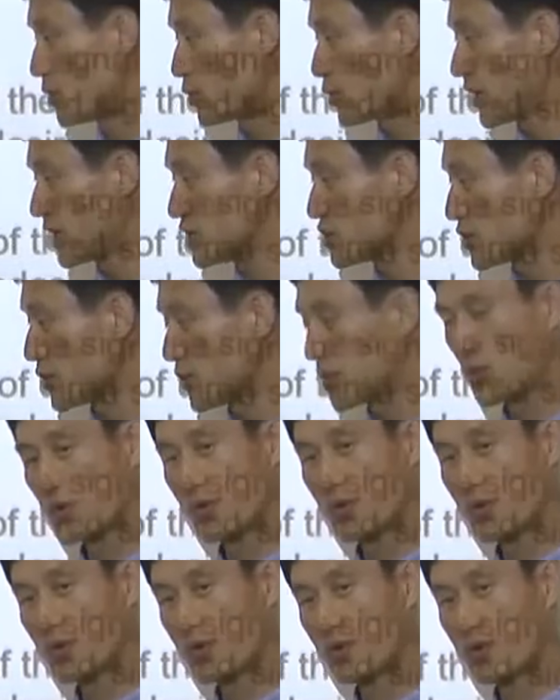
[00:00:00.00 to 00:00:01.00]
ratio.
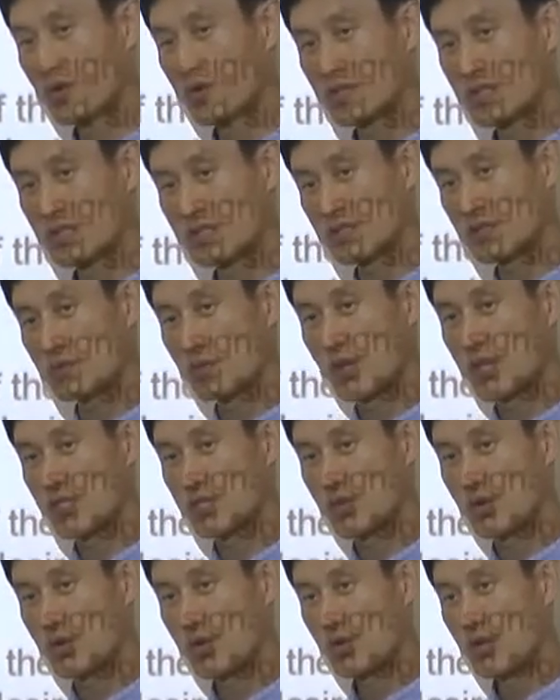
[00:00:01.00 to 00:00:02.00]
This is
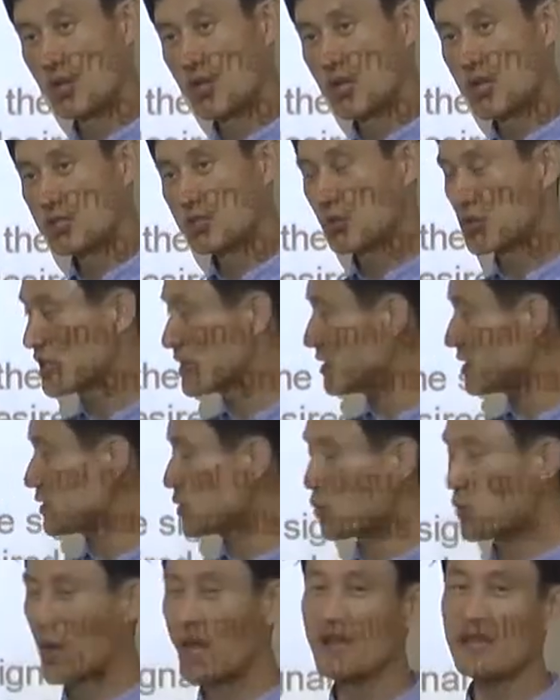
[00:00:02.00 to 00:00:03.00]
ratio. So this is a
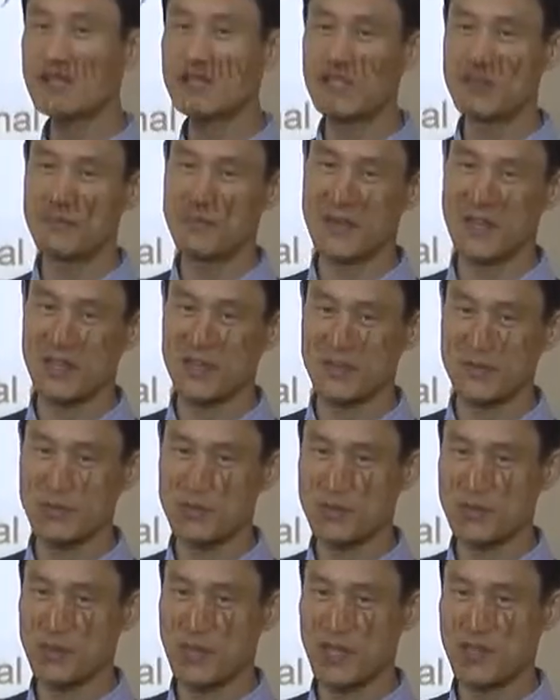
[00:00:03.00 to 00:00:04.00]
relative value,
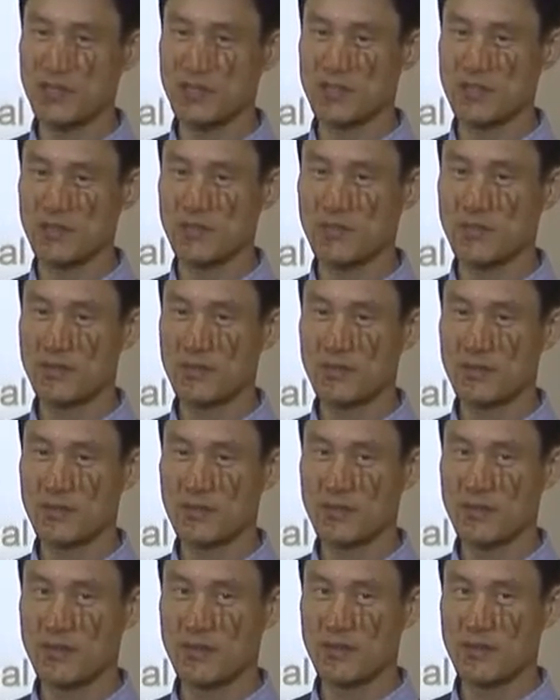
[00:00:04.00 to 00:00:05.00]
relative.
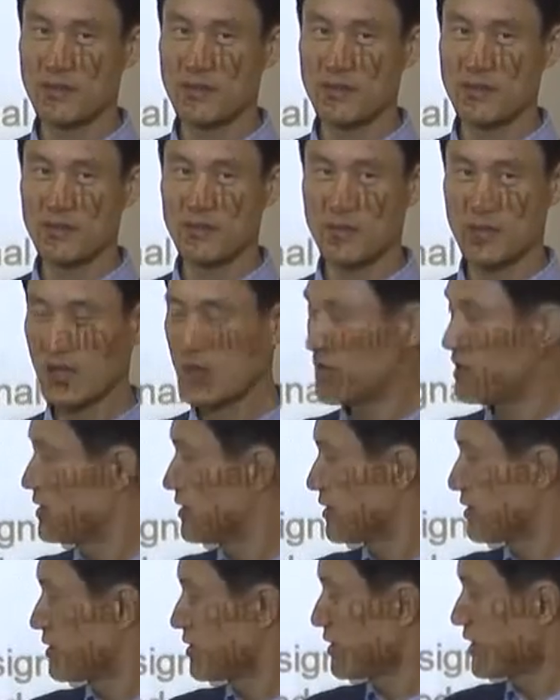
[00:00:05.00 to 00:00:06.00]
Okay?
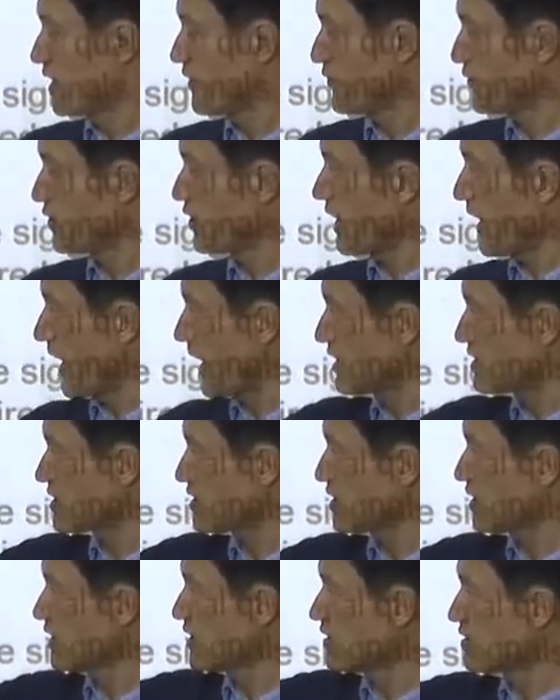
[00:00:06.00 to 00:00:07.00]
If the
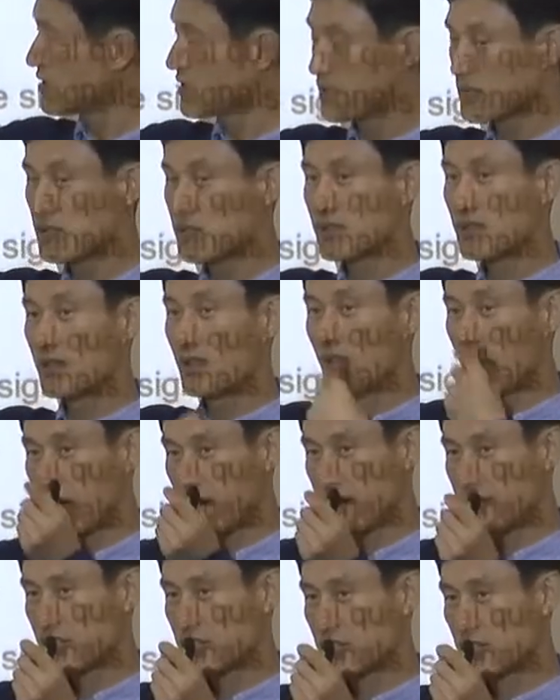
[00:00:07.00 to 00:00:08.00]
ST is
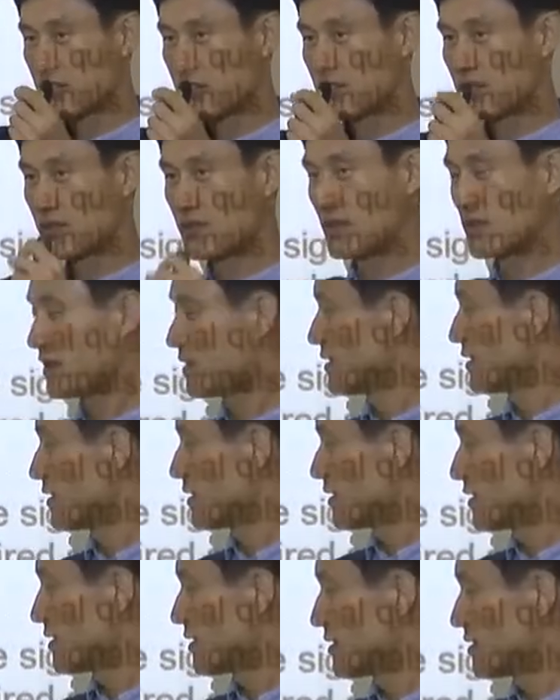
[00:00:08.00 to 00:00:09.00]
large,
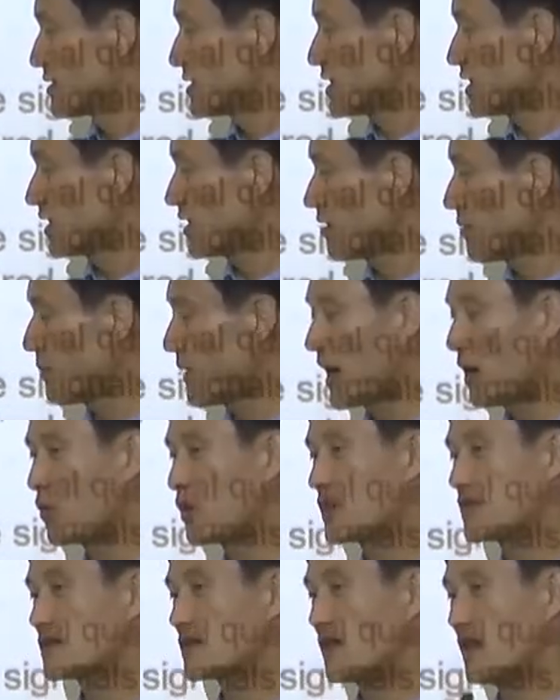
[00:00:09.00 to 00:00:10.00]
signal power
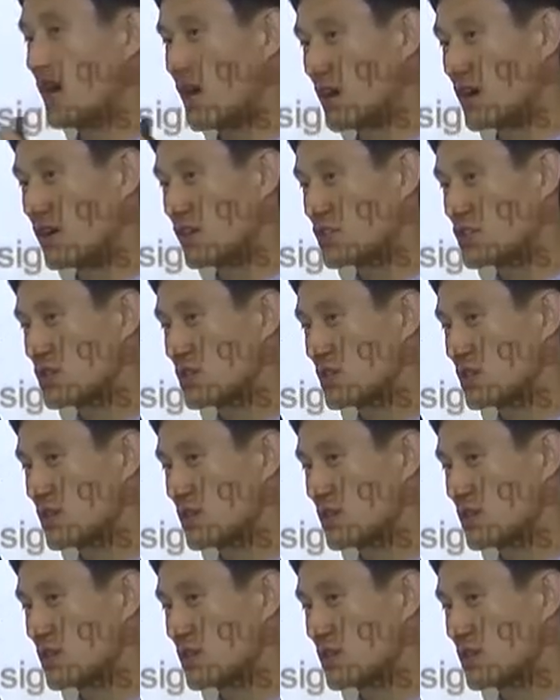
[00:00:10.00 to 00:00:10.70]
is large,